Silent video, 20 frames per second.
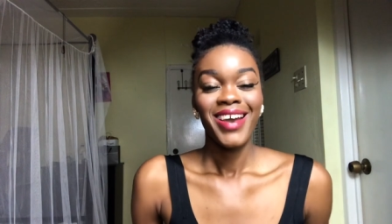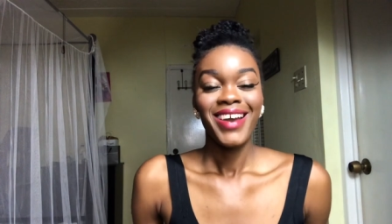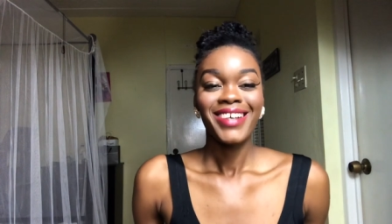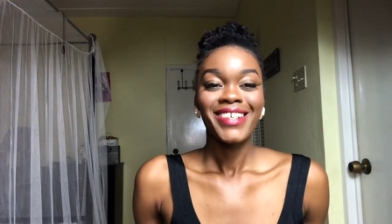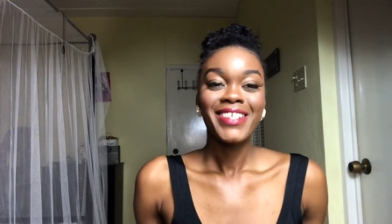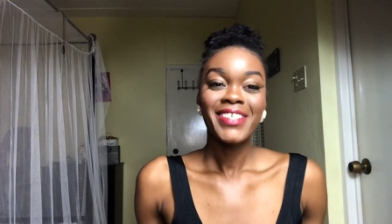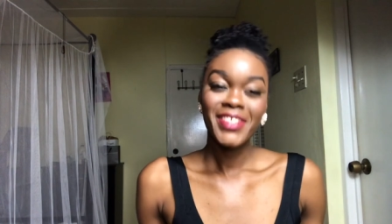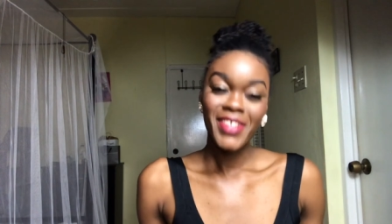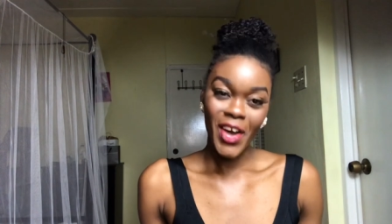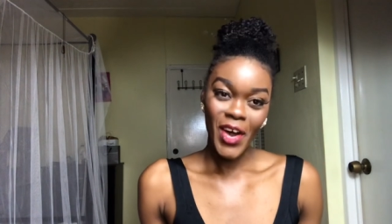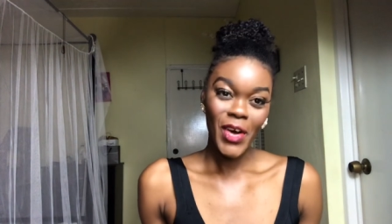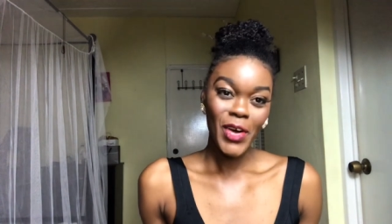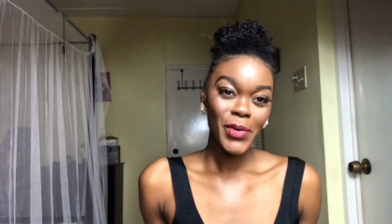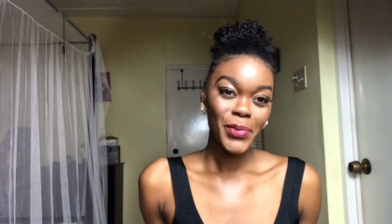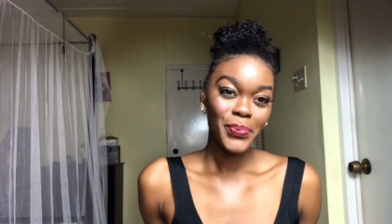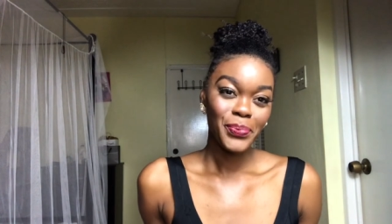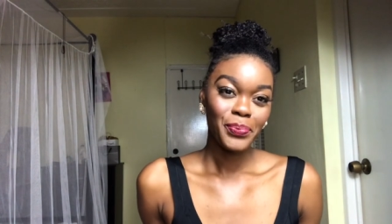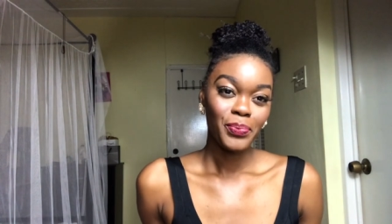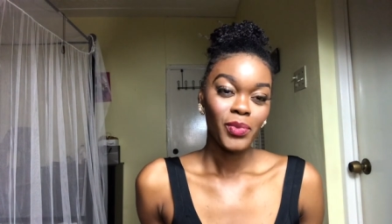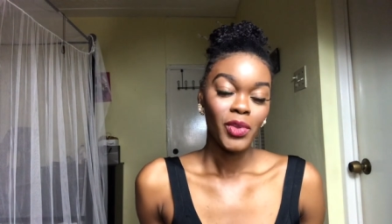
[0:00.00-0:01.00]
So,
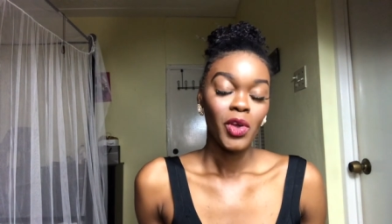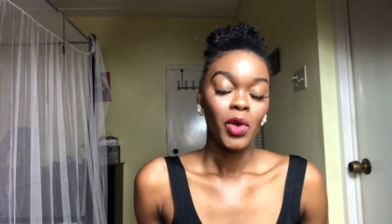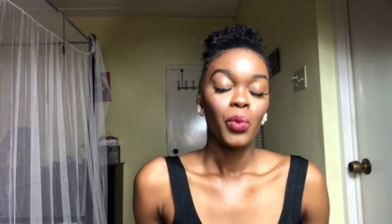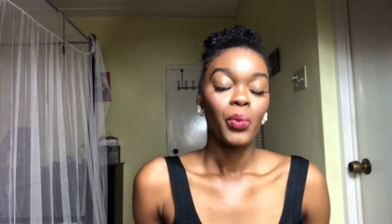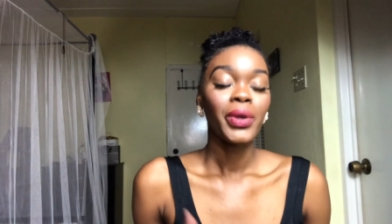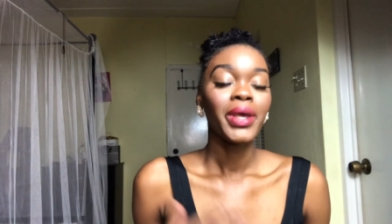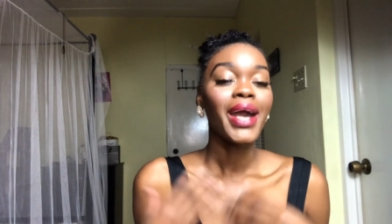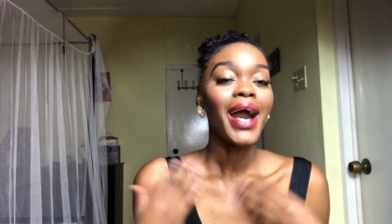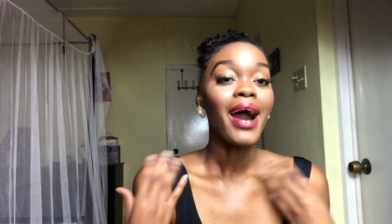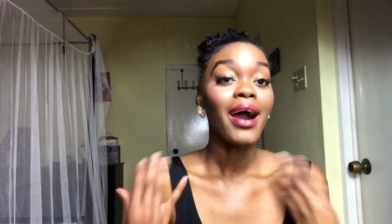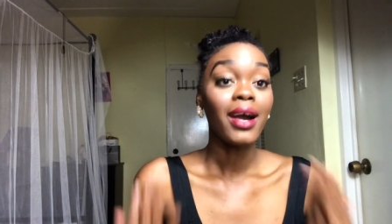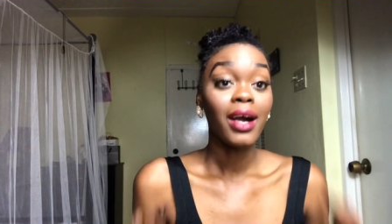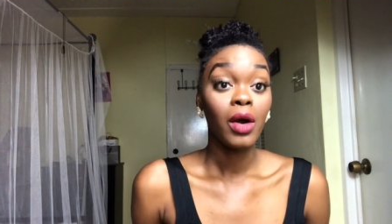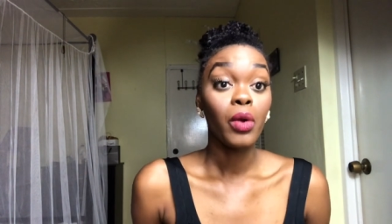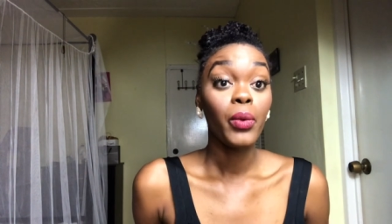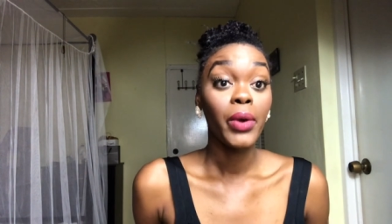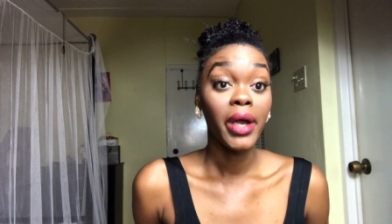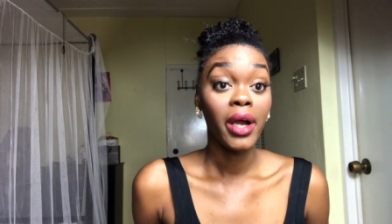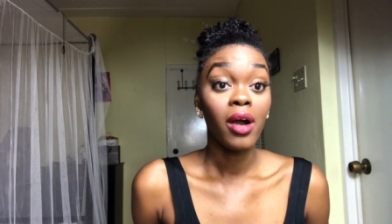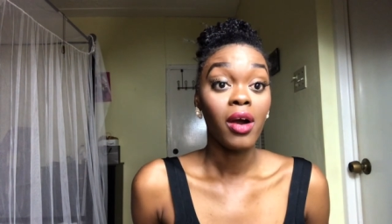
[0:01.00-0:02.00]
we are
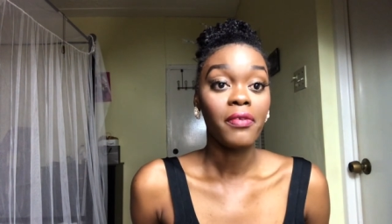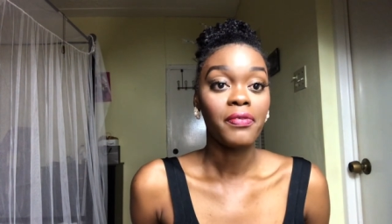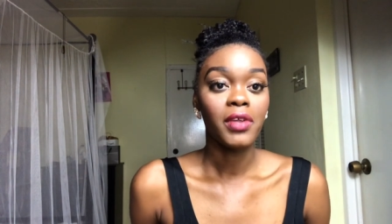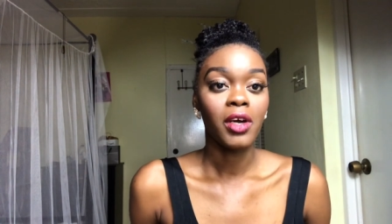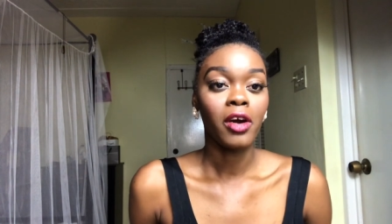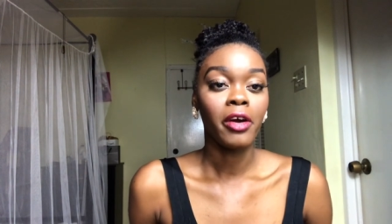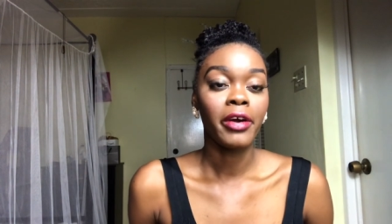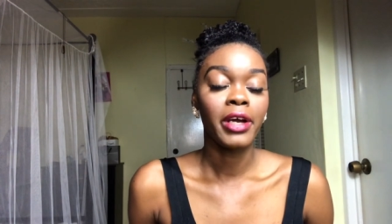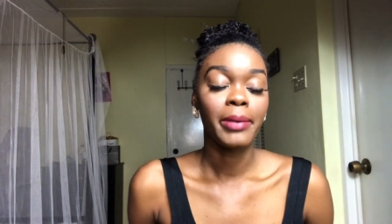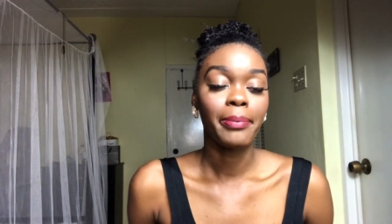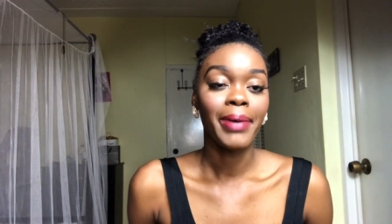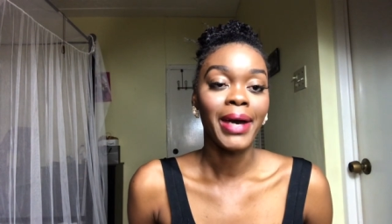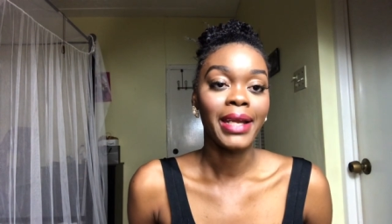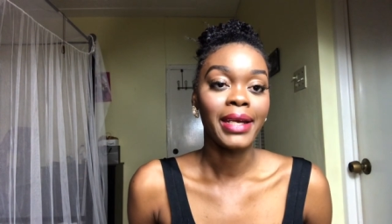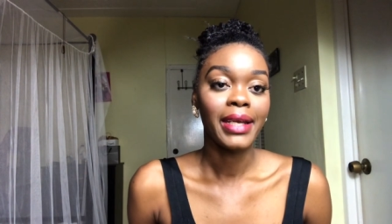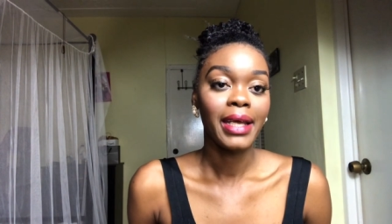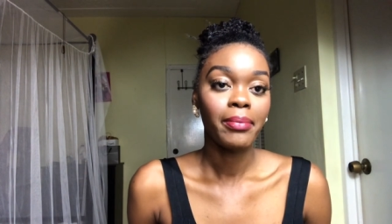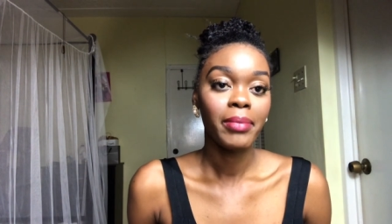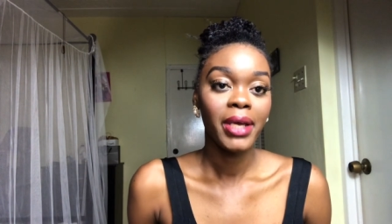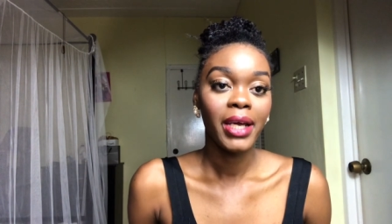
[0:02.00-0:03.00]
aware of the current
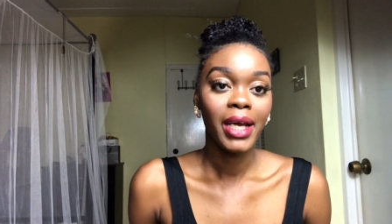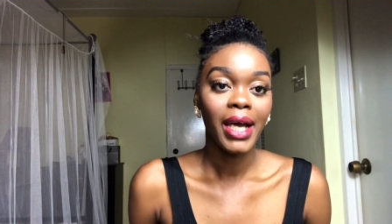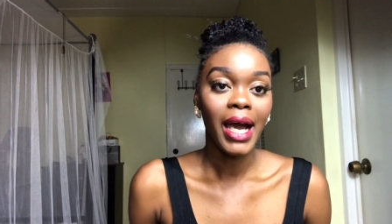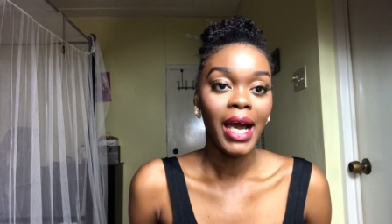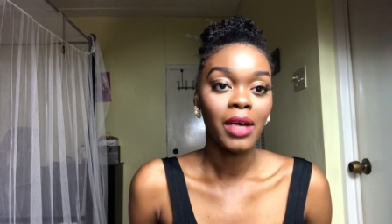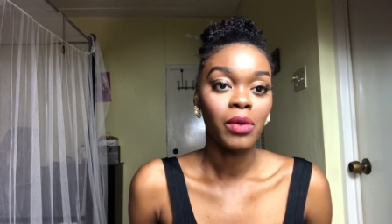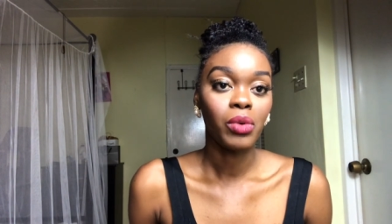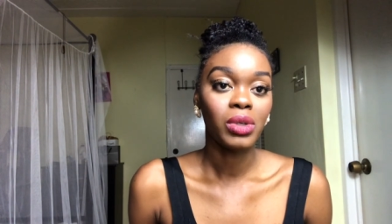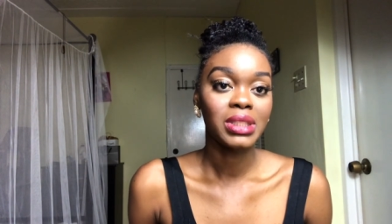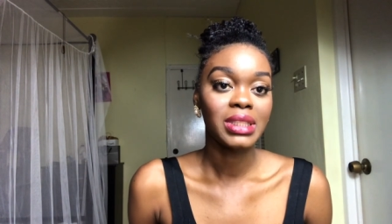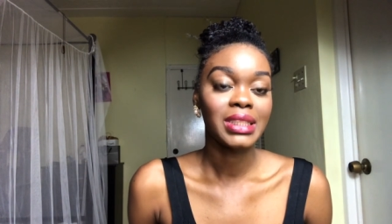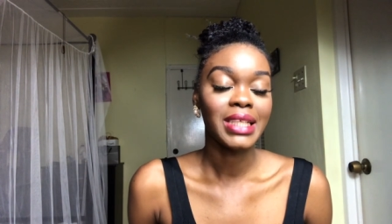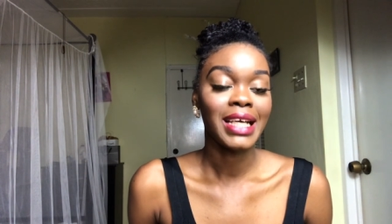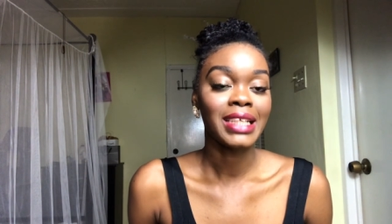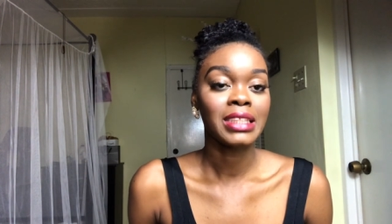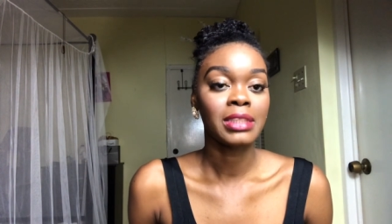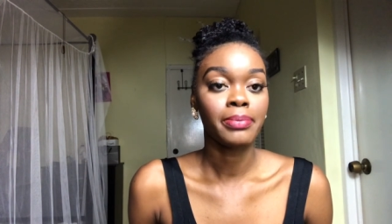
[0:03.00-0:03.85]
pandemic and what it has